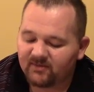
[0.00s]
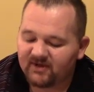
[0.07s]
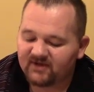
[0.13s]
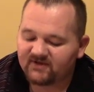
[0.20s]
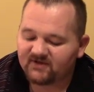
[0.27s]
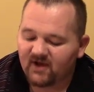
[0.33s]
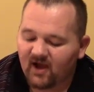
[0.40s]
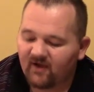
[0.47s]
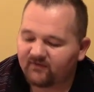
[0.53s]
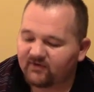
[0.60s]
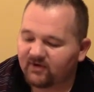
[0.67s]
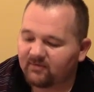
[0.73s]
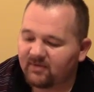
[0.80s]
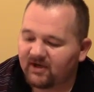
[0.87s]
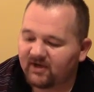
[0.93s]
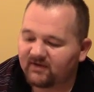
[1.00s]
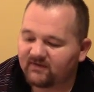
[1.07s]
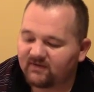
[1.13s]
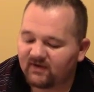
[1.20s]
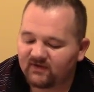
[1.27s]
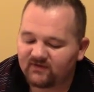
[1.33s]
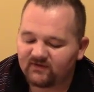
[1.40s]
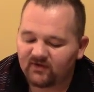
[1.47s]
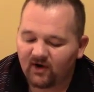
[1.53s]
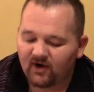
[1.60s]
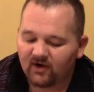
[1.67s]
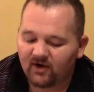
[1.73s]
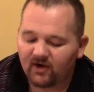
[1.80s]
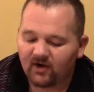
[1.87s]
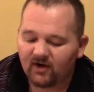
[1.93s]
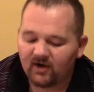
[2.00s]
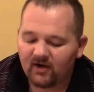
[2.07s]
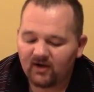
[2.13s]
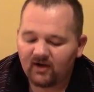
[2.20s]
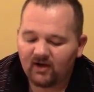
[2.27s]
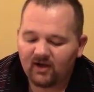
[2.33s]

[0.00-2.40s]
softer, but it's darker,